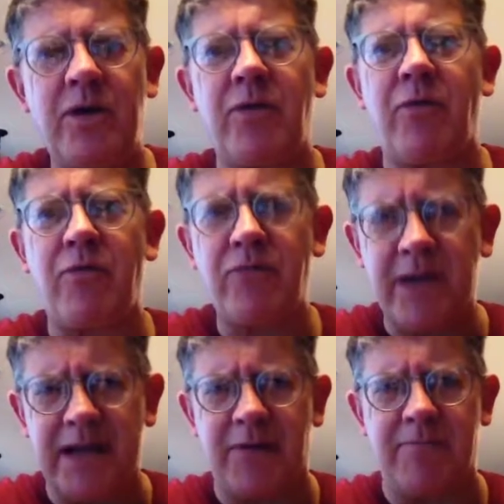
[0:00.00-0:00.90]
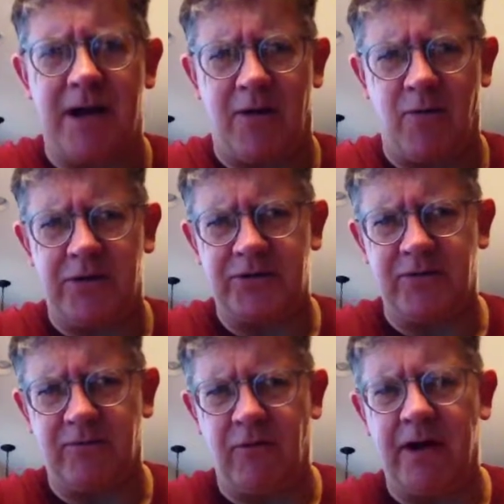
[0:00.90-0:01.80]
what you think about what
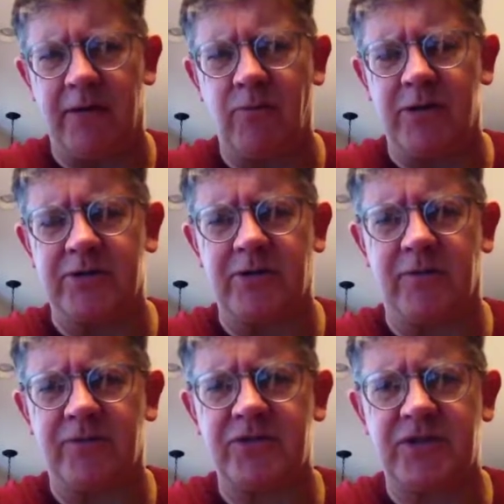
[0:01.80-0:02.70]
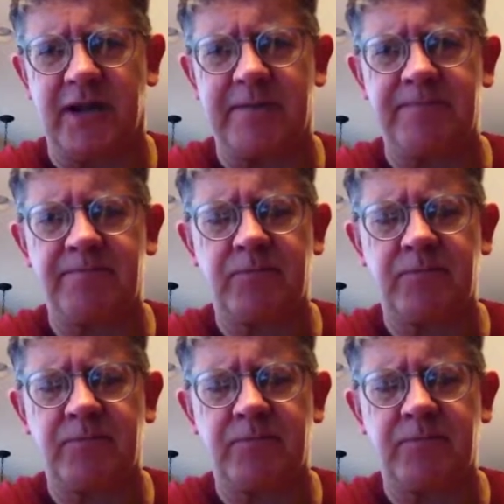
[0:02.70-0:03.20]
you've read and what you've seen.